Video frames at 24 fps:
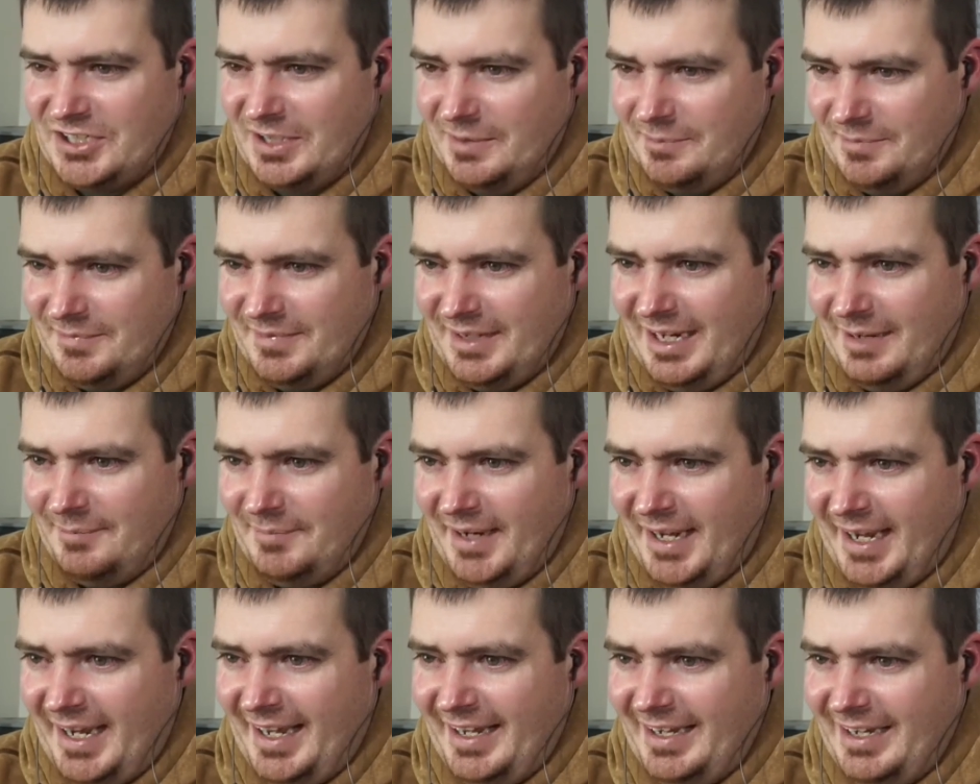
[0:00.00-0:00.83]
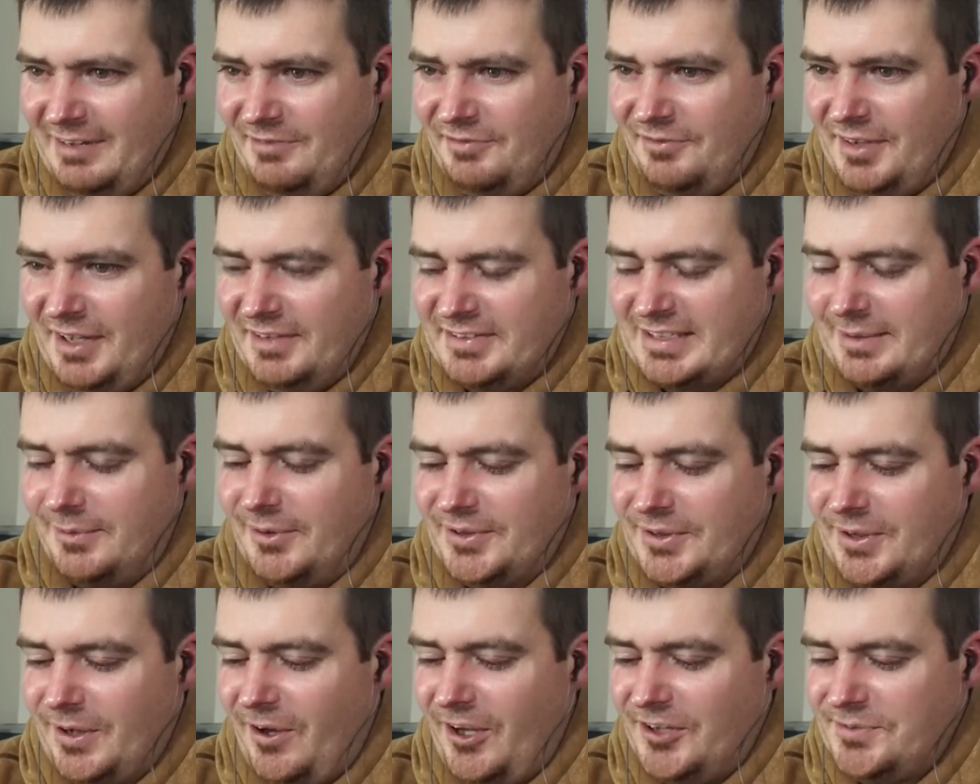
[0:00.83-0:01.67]
I'm not. If
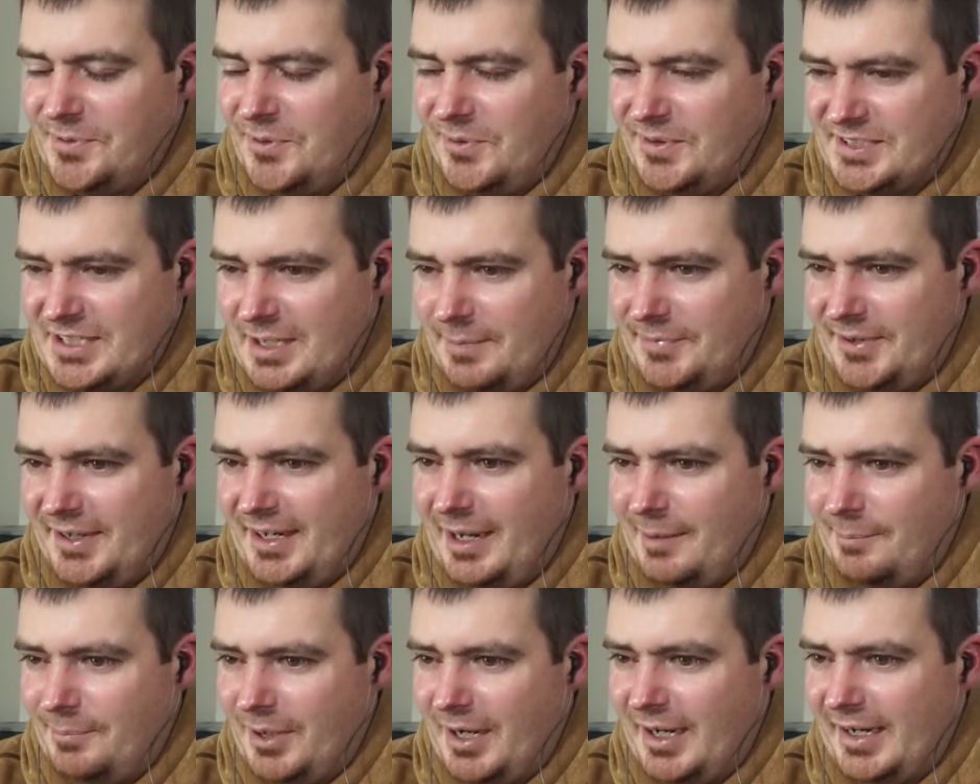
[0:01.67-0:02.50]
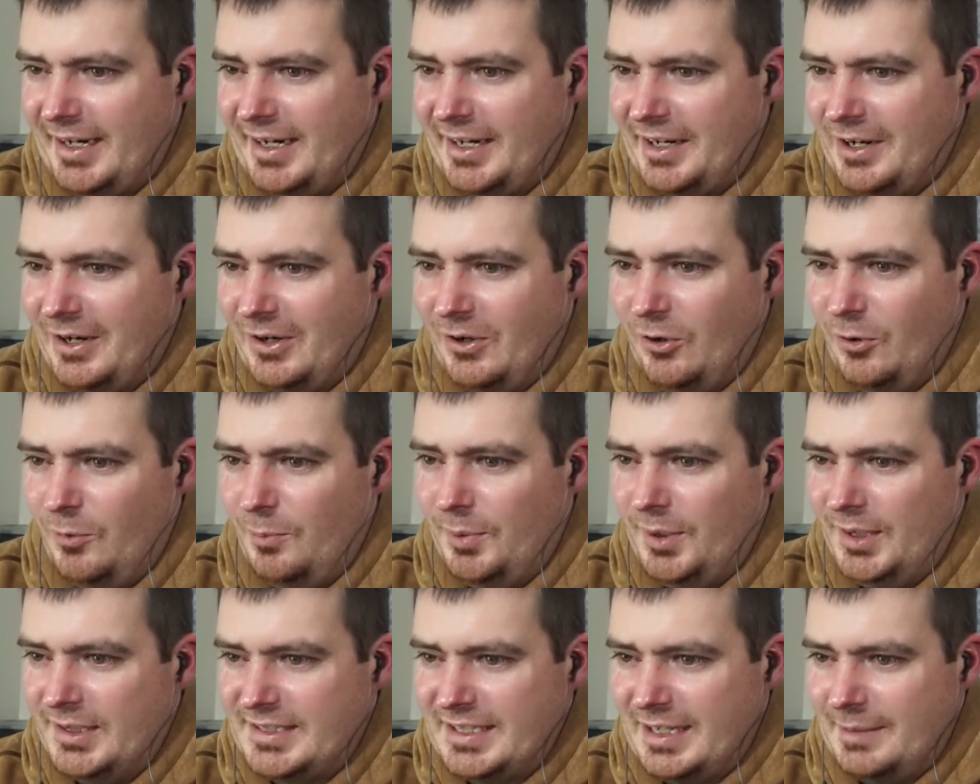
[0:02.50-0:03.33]
someone calls me with something, I'm probably going to go,
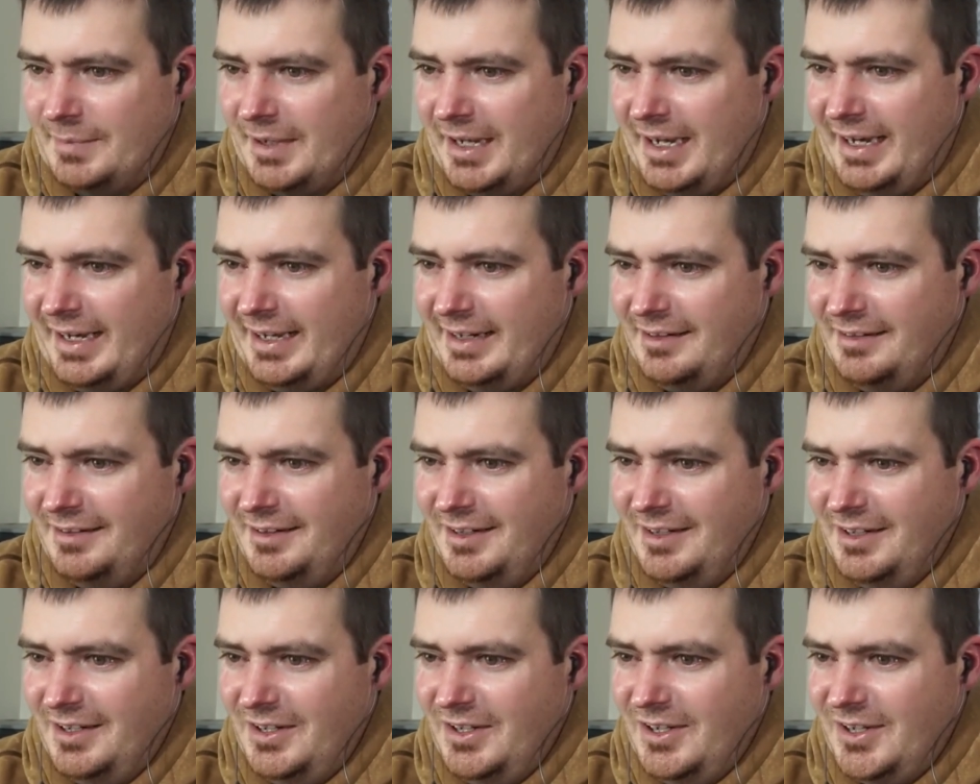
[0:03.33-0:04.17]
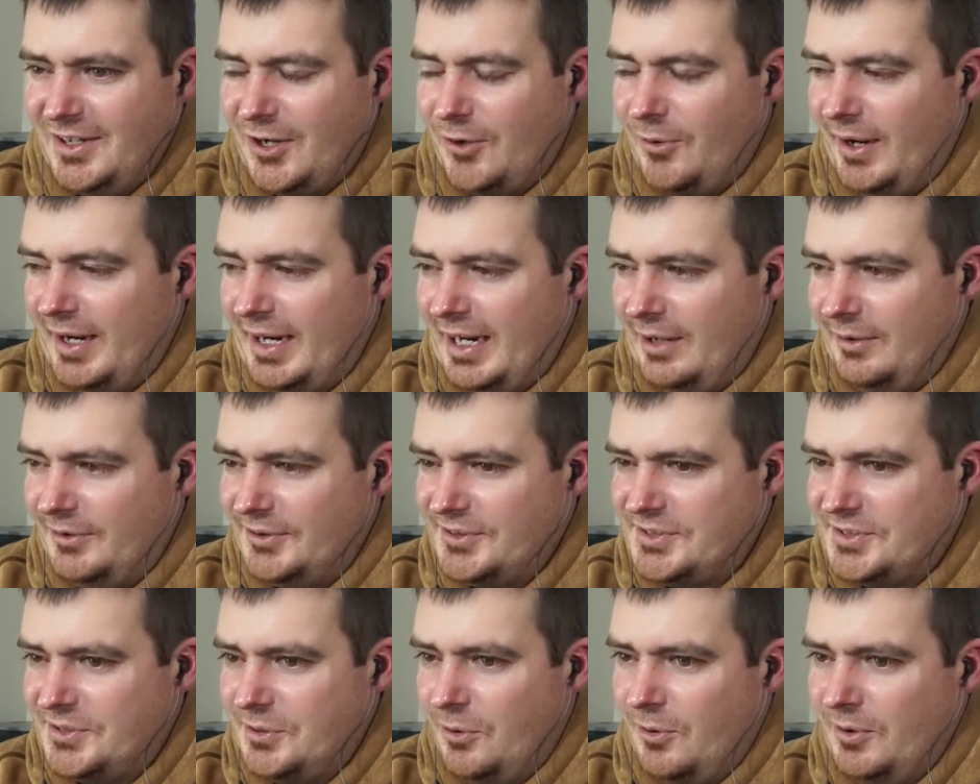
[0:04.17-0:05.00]
but I'm not going out
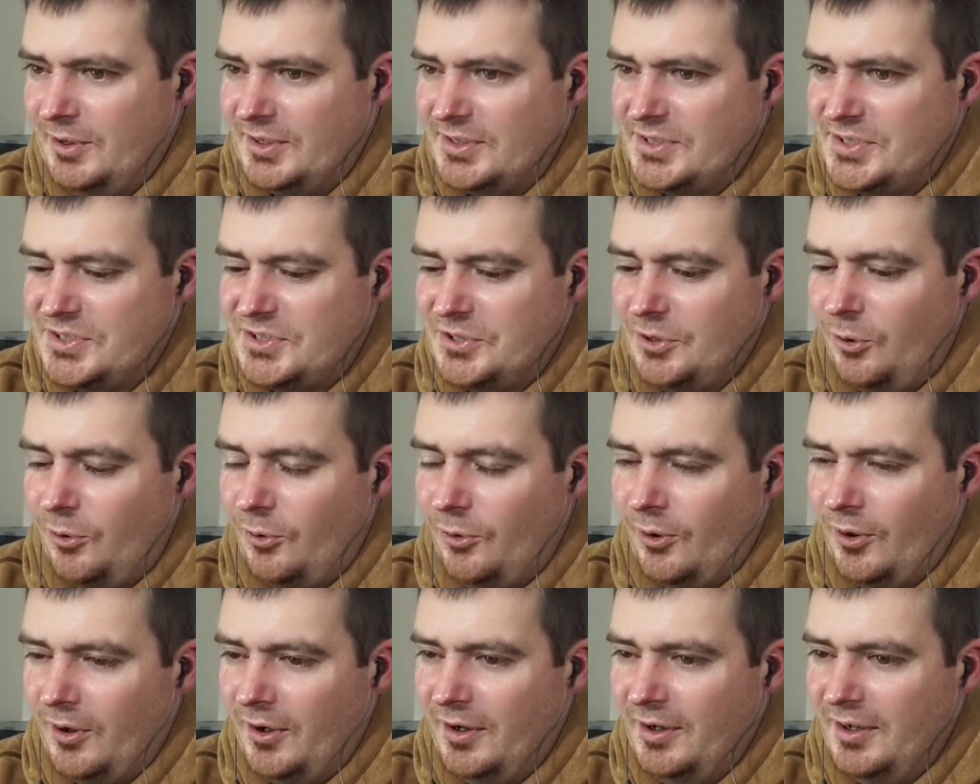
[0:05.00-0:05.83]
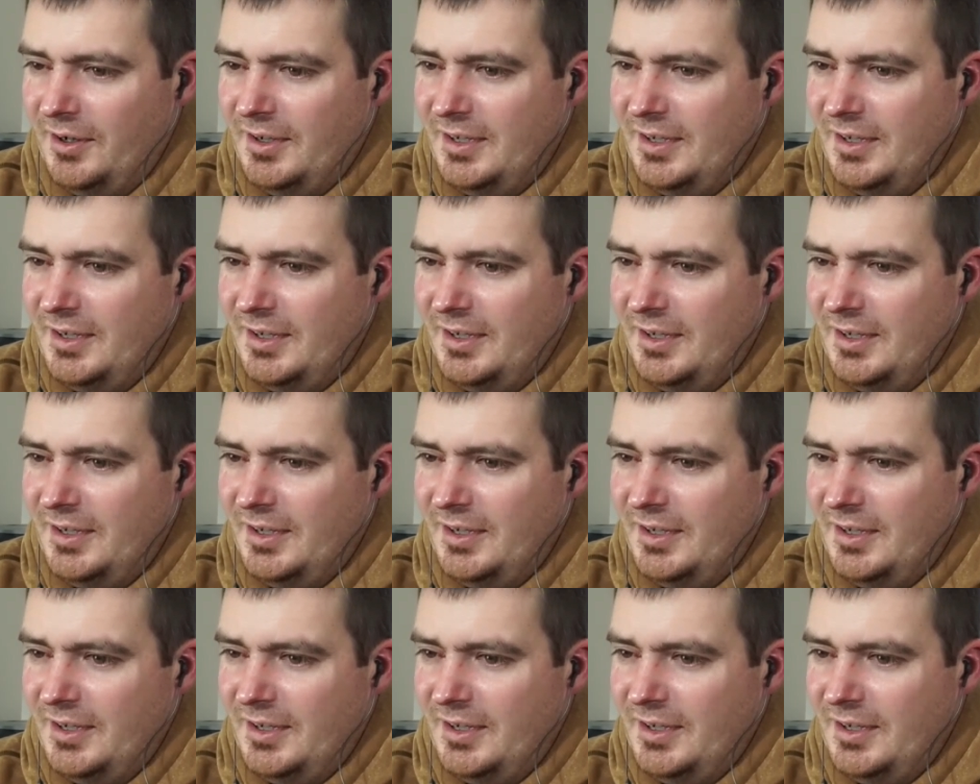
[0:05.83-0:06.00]
store to store.